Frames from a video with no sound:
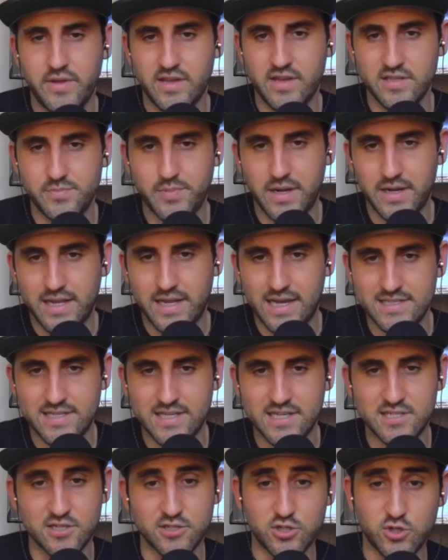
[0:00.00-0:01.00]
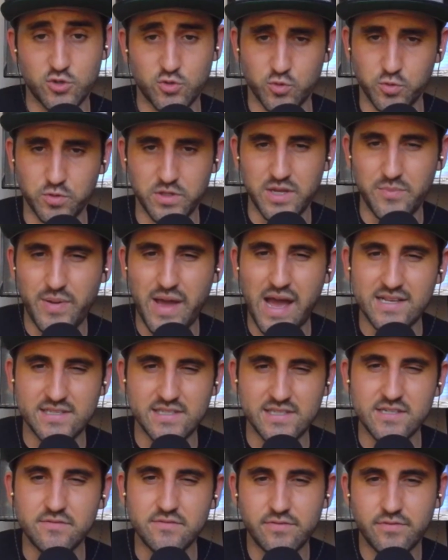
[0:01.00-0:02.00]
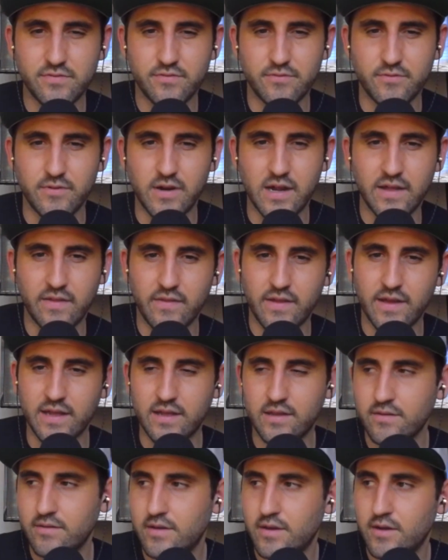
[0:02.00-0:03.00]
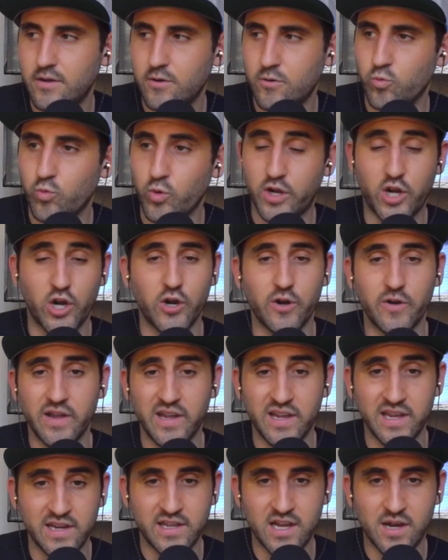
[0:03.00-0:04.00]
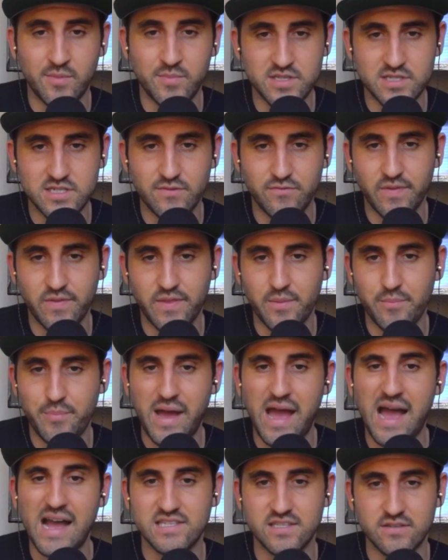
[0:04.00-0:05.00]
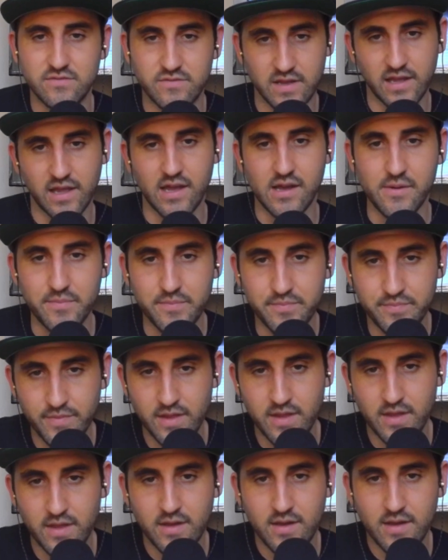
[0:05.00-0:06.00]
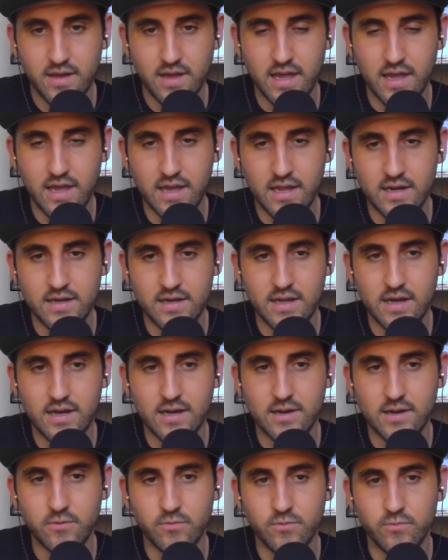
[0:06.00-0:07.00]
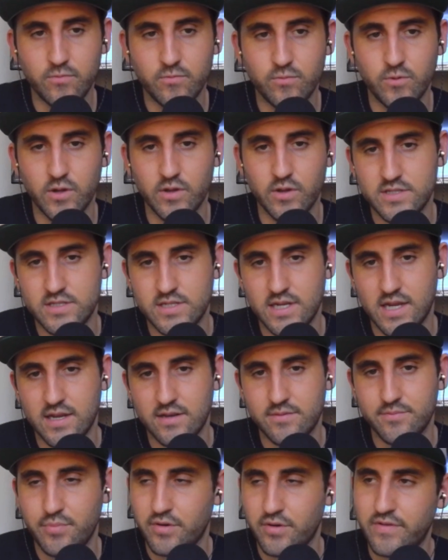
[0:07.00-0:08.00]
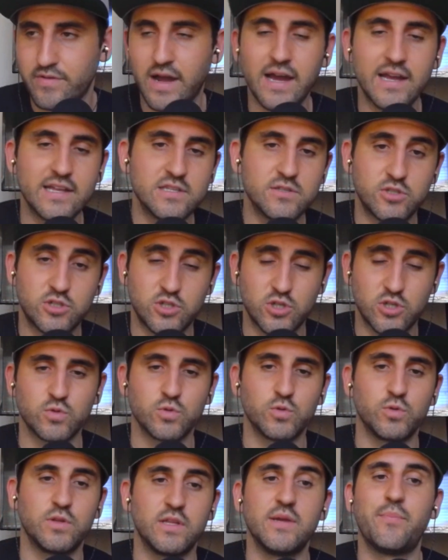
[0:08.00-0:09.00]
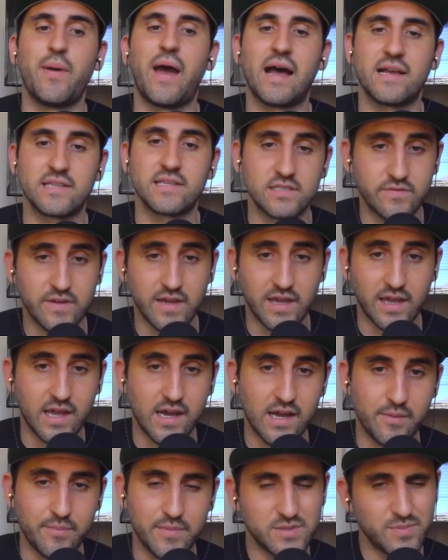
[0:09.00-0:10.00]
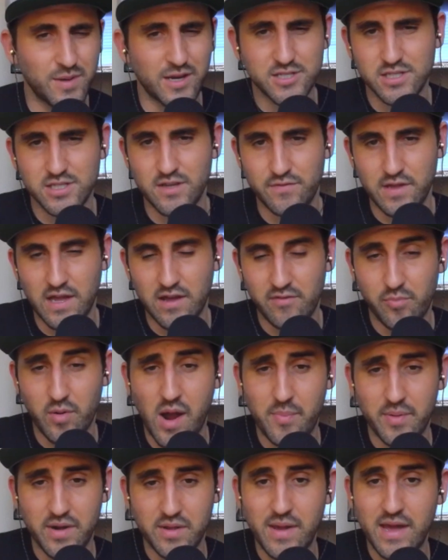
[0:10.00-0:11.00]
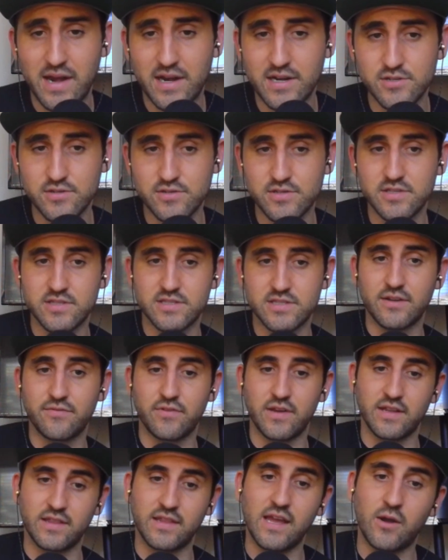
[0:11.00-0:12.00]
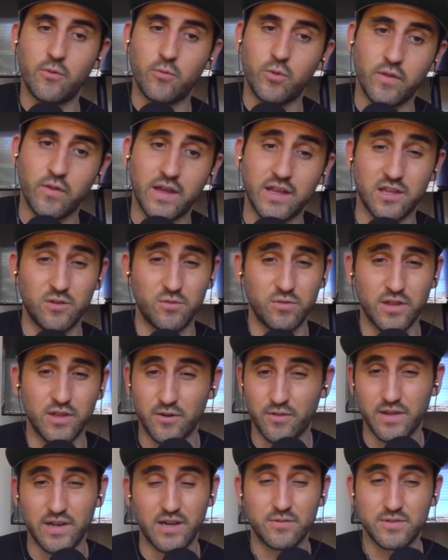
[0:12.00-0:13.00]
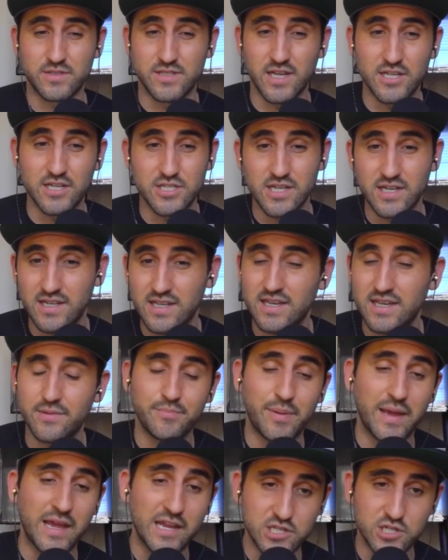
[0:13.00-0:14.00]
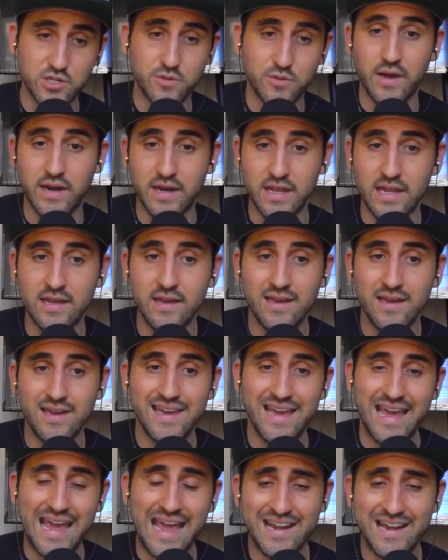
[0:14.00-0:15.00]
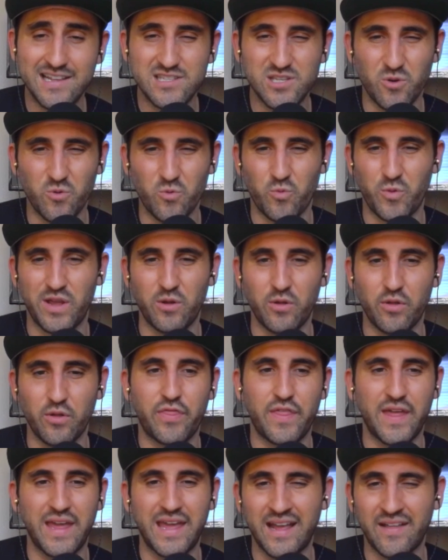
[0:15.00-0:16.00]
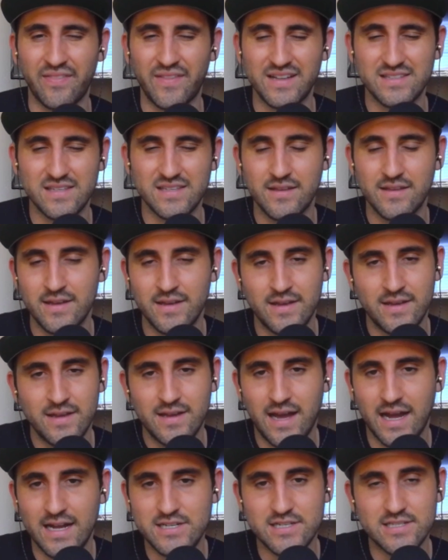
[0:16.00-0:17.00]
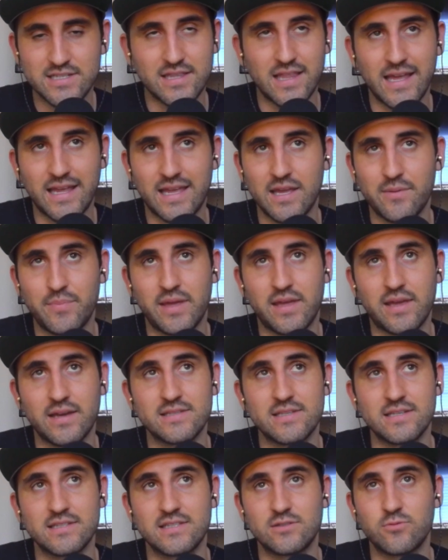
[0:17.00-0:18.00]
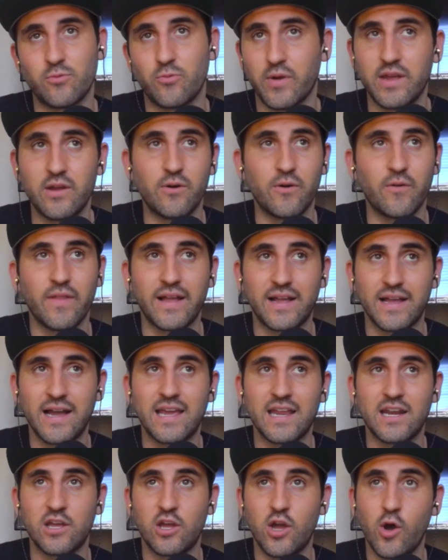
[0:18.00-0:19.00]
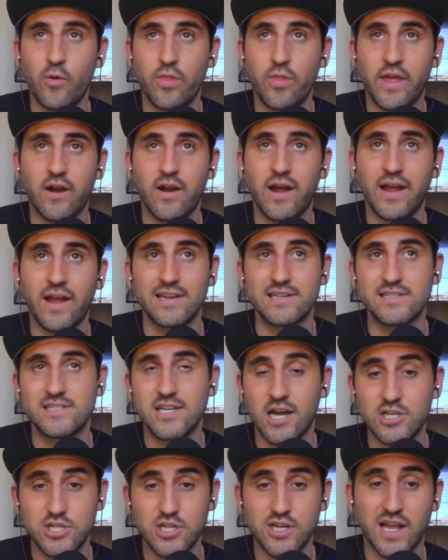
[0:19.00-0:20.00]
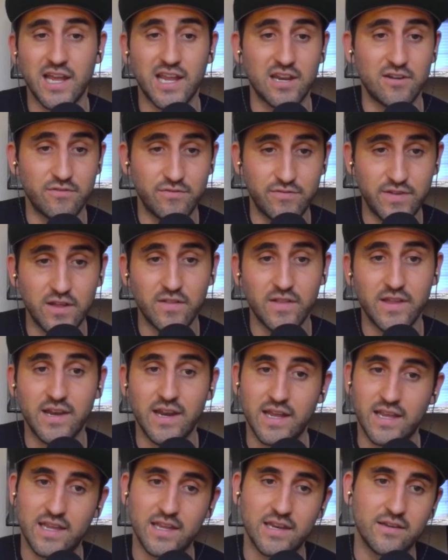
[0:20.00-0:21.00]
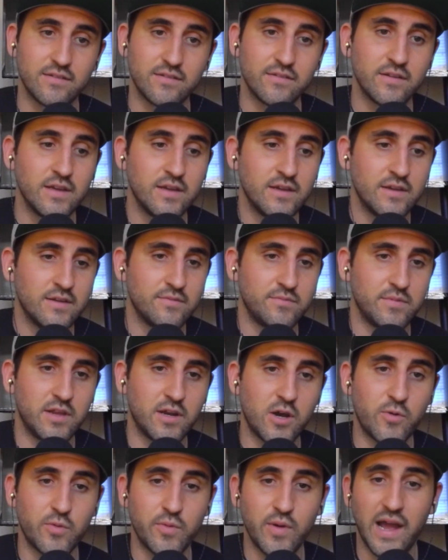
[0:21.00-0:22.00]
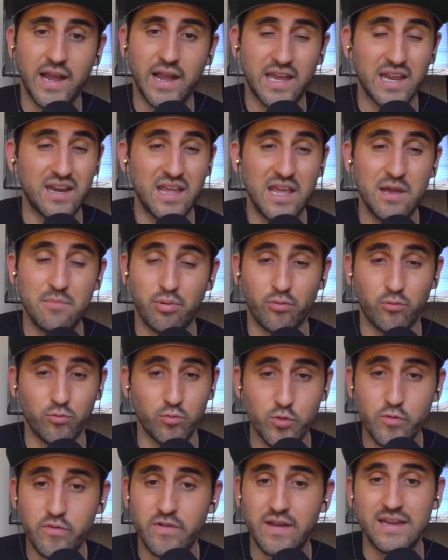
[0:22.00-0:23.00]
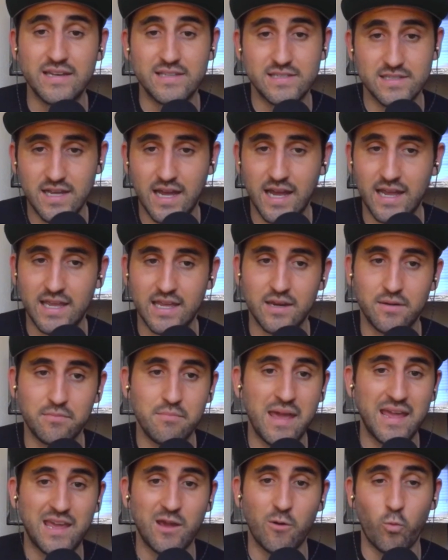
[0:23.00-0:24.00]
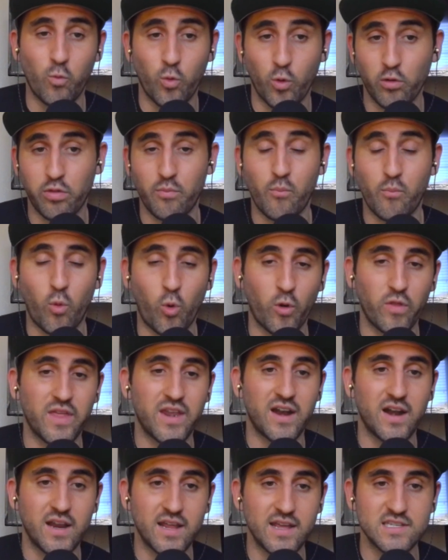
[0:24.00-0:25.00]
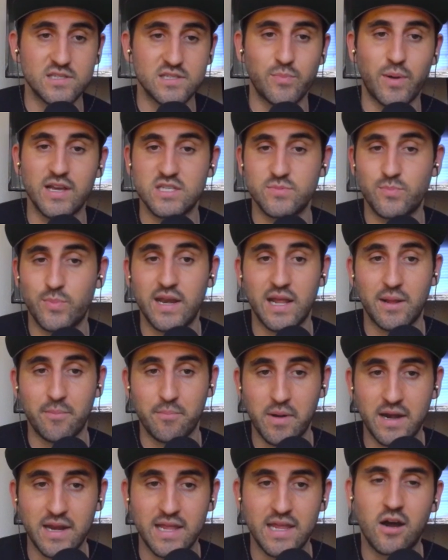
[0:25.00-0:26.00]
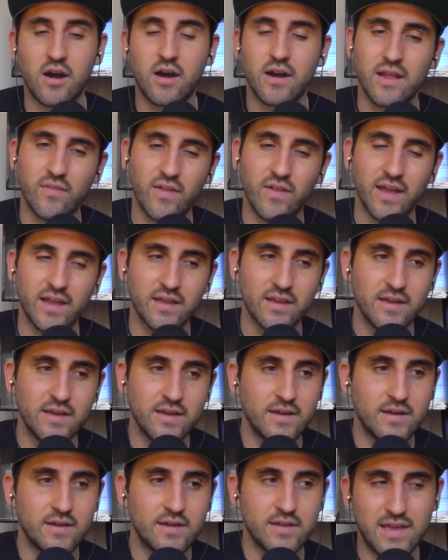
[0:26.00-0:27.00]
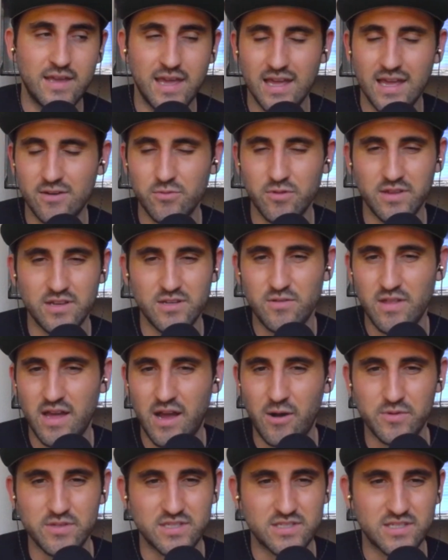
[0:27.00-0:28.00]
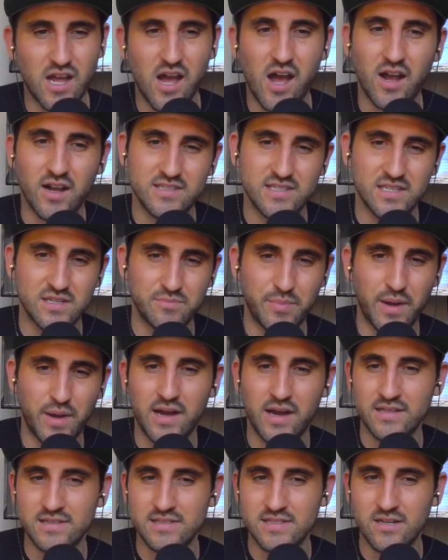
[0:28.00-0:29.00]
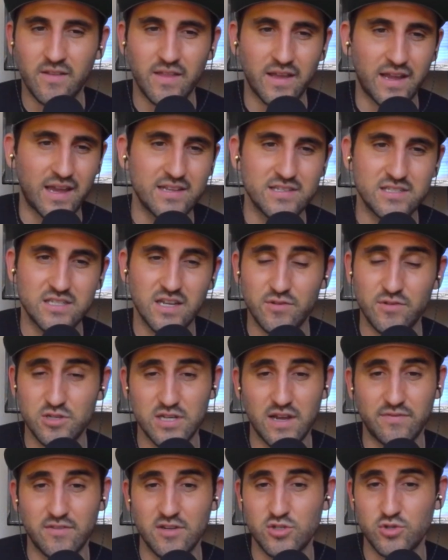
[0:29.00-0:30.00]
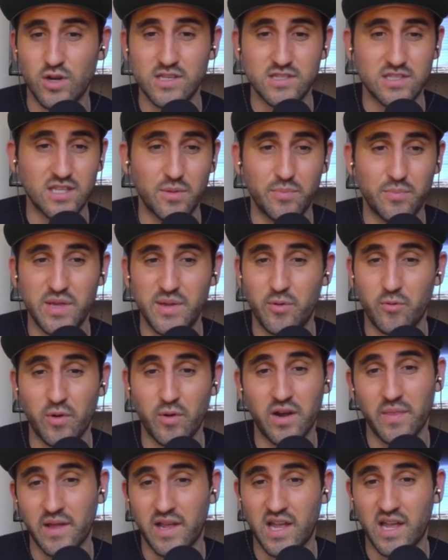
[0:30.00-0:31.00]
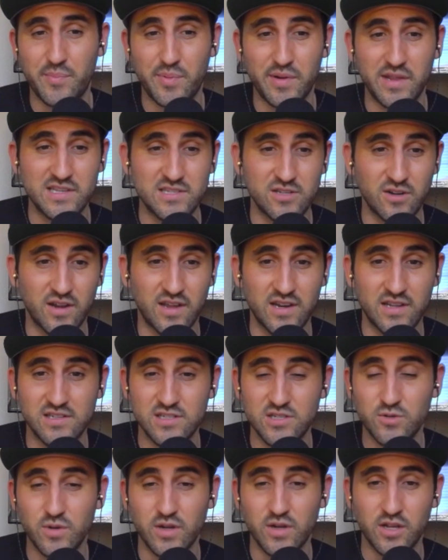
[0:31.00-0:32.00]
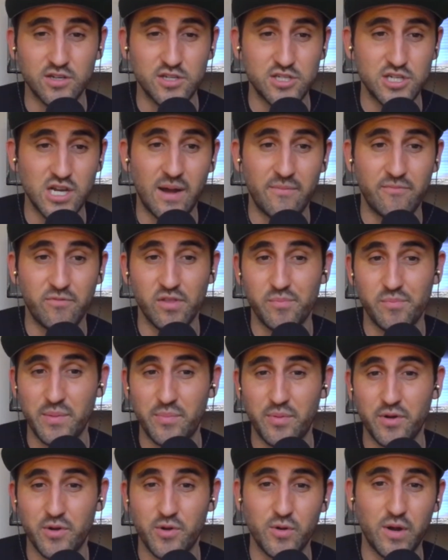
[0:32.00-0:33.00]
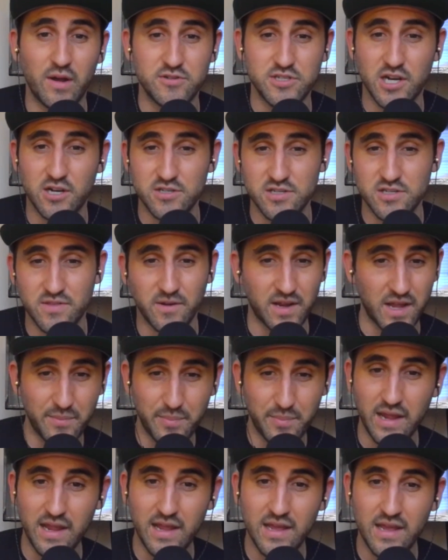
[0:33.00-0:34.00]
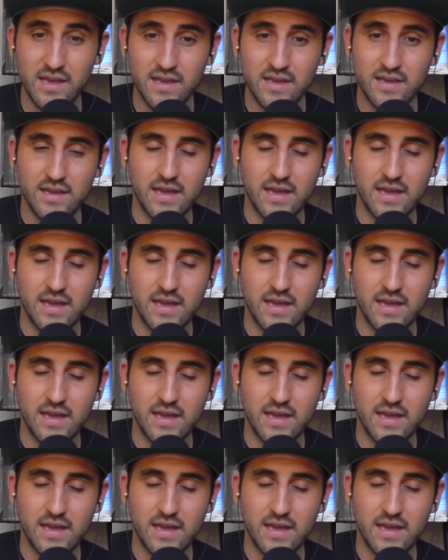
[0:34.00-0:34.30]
Because podcasting isn't truly passive, right? Like recurring income is different than passive income. And real estate provides truly passive income, especially if you have property managers and stuff like that, where like you literally don't touch it, it pays you money, and it's a real thing. I just like it because it's real. Like I can go there, I can touch it, I can feel it, I can improve it, I can make it worth more than it is by spending money on it. Like you can't really do that with stocks and bonds and all that kind of stuff. You just have to trust that the people running the companies are going to do a good job for the people who have shares in their company.